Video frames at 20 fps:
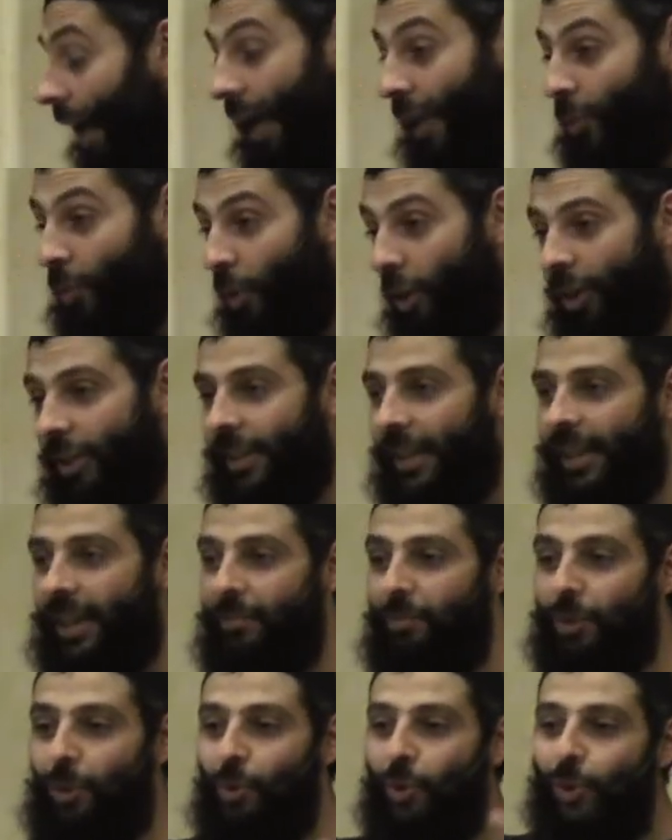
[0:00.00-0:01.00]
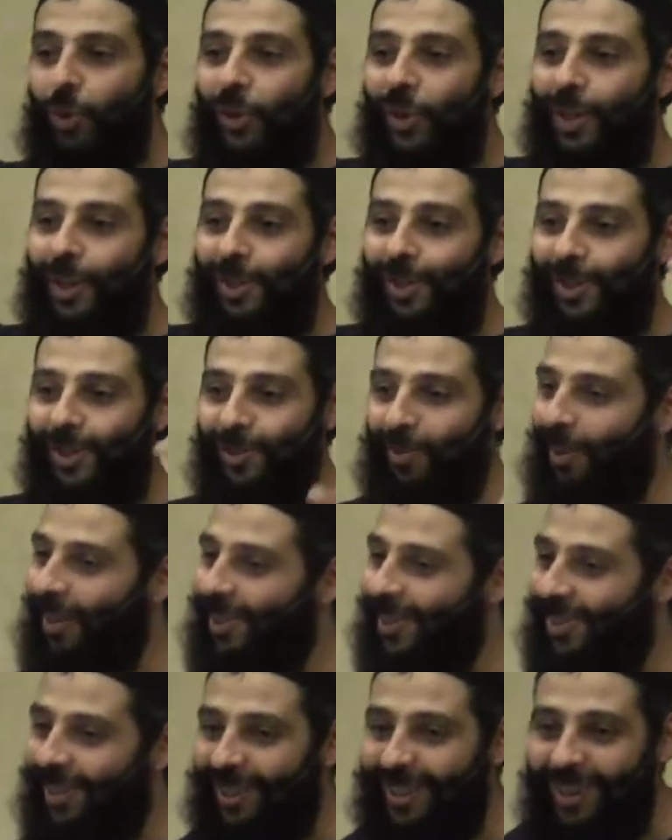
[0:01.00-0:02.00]
At work, they give me two screens.
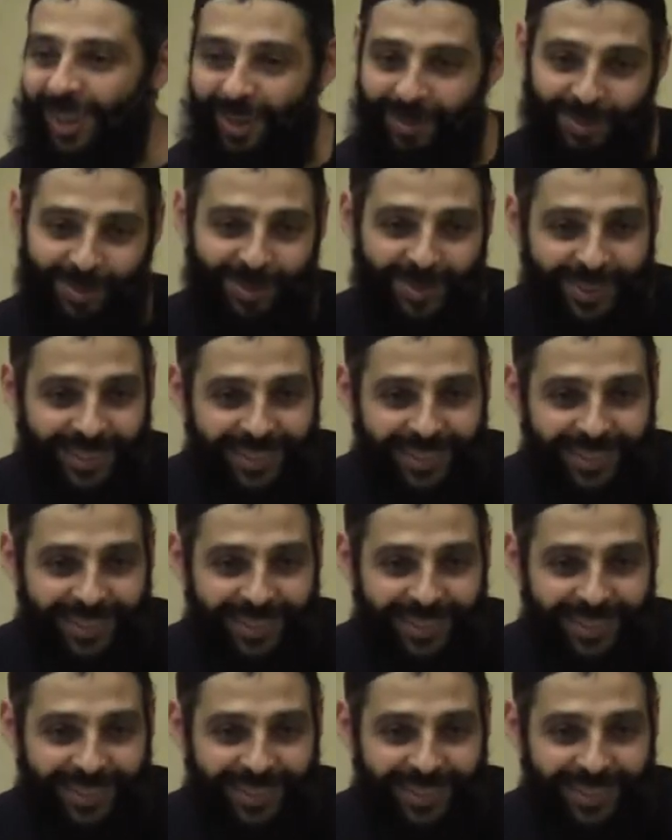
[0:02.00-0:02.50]
One is not enough.